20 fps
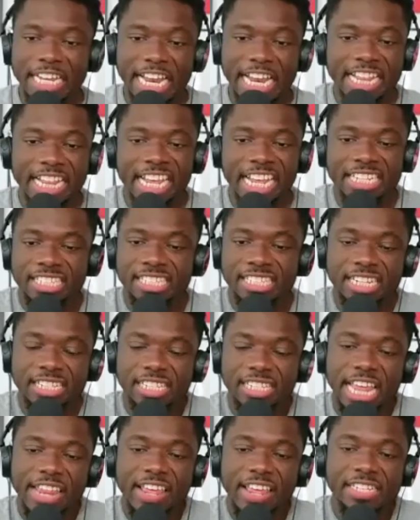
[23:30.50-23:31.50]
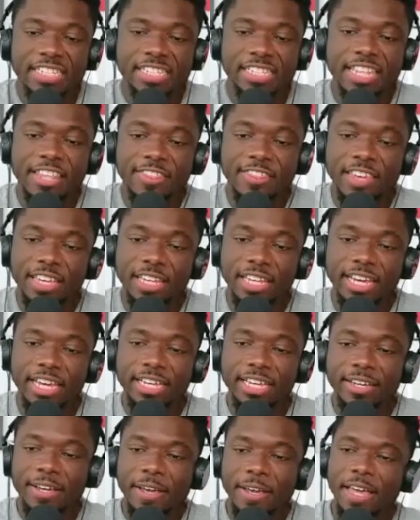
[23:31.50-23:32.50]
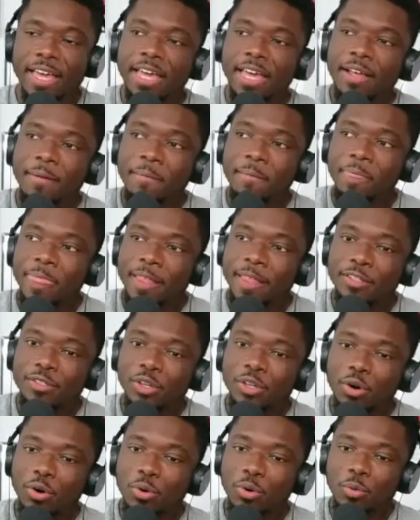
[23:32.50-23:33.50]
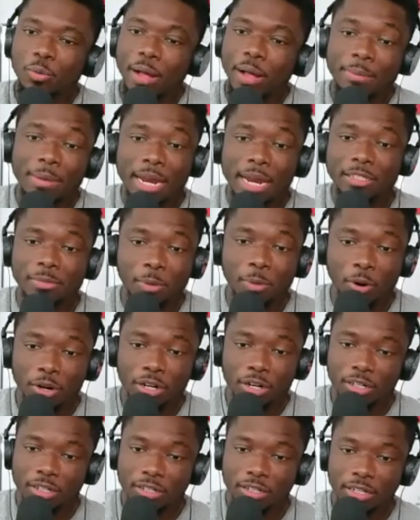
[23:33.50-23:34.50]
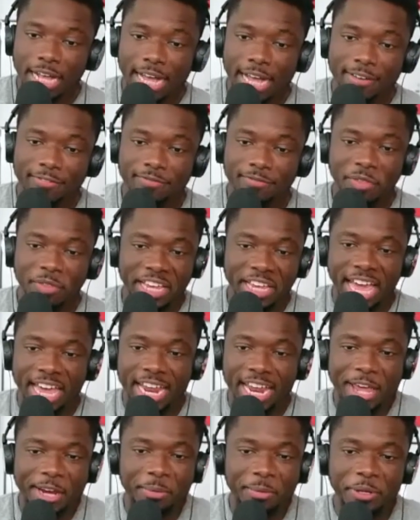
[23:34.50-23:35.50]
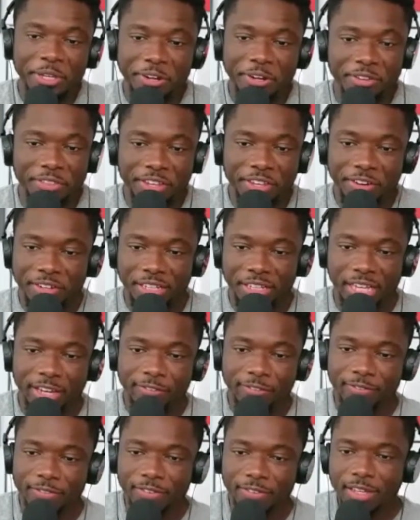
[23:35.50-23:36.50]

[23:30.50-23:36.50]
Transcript: That's that's that's the thing. Like so I'm not a smoker. I've like had an edible here and there in life.